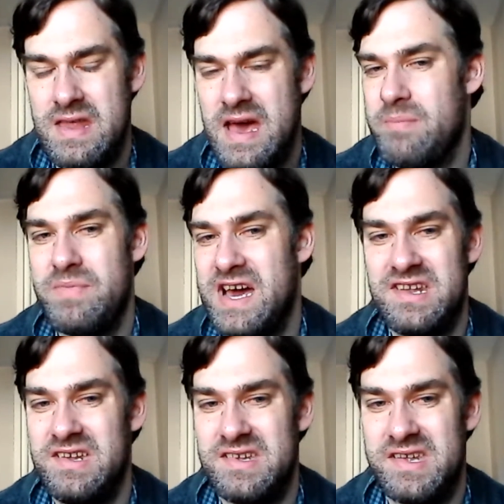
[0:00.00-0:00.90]
And
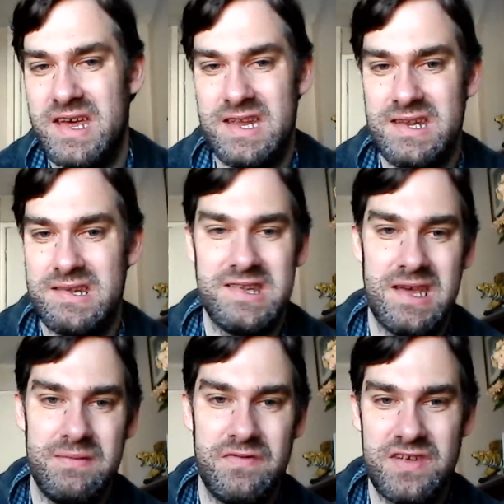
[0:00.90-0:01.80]
Maddie's saying the
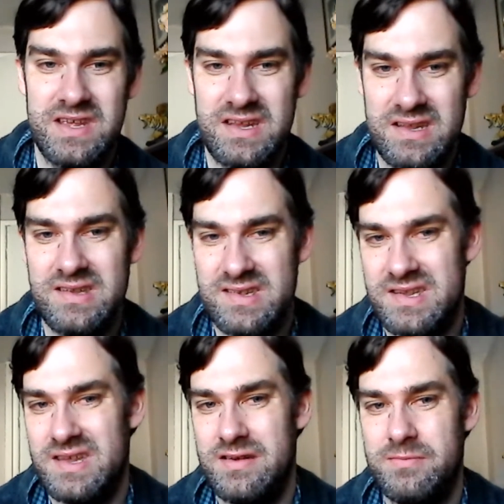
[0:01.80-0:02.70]
same thing.
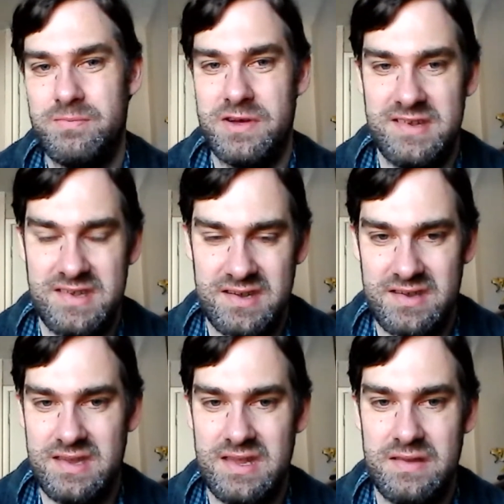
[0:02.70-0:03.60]
So
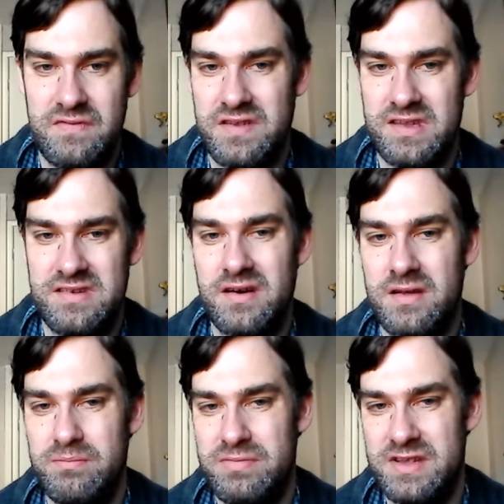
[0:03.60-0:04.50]
basically, for the
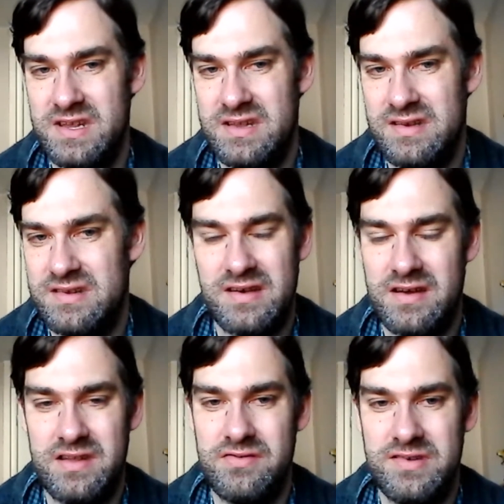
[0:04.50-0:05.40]
time being,
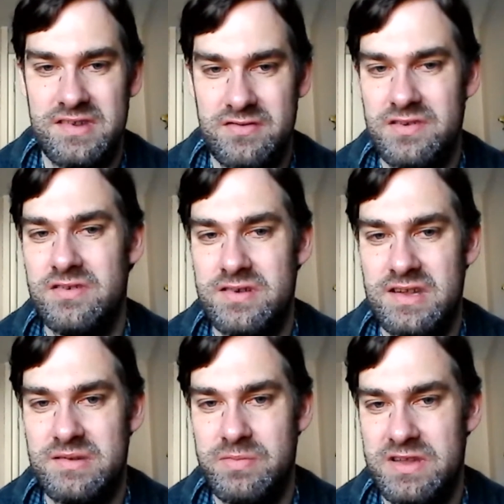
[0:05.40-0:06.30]
Tyler is screwed.
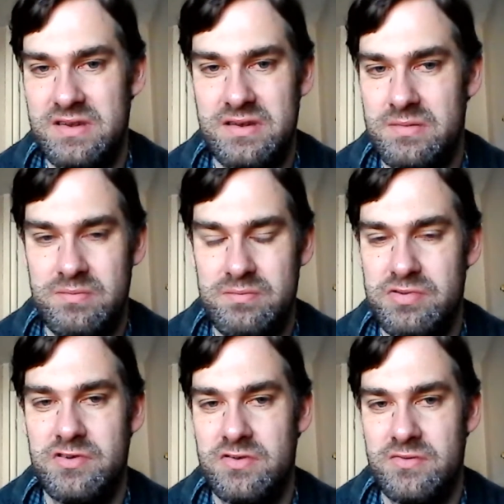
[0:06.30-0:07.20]
He's been
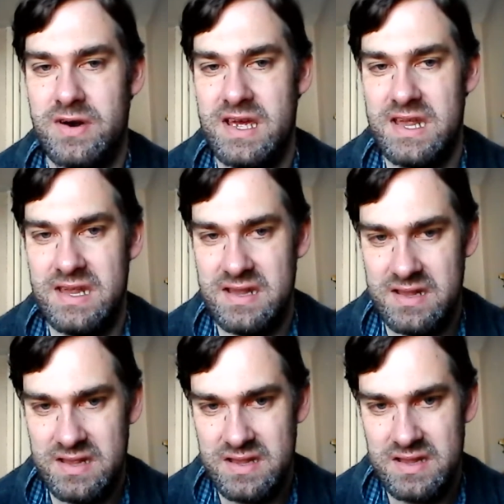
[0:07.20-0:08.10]
put away.
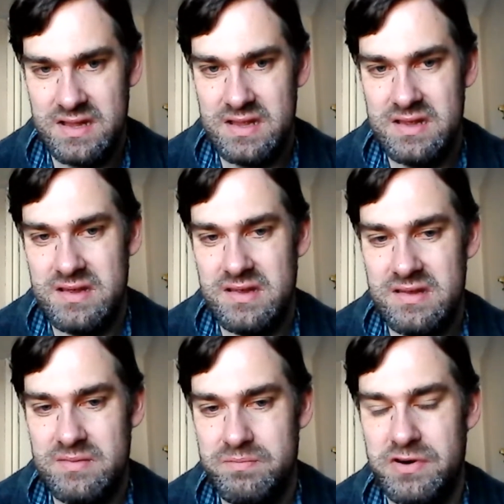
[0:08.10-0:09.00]

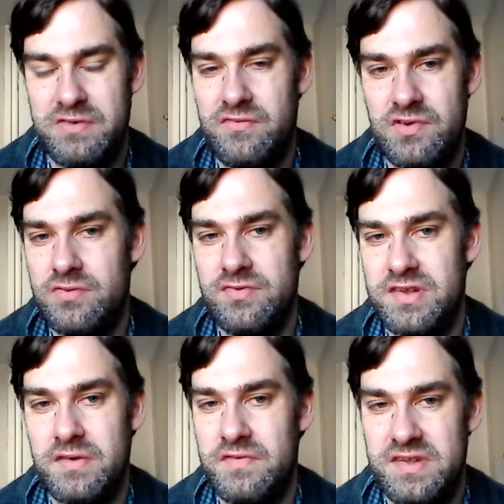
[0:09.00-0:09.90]
But Rule's
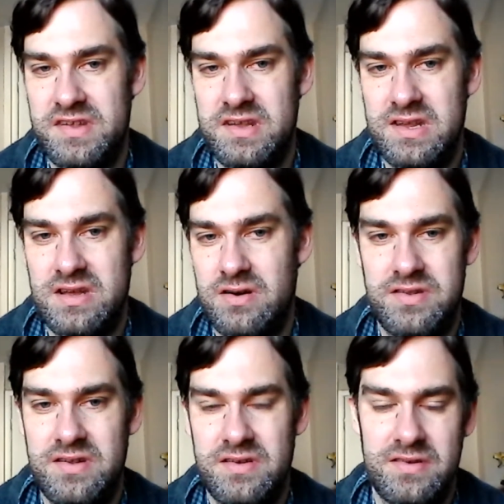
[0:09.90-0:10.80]
obviously
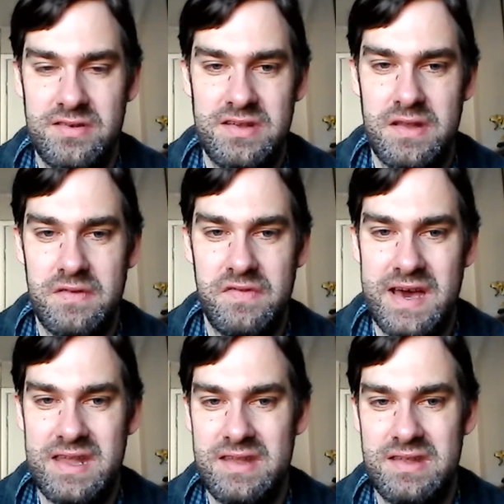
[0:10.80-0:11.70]
cottoned on to the
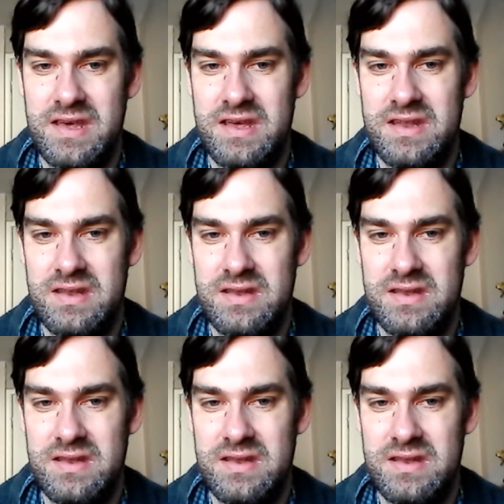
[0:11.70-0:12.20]
fact that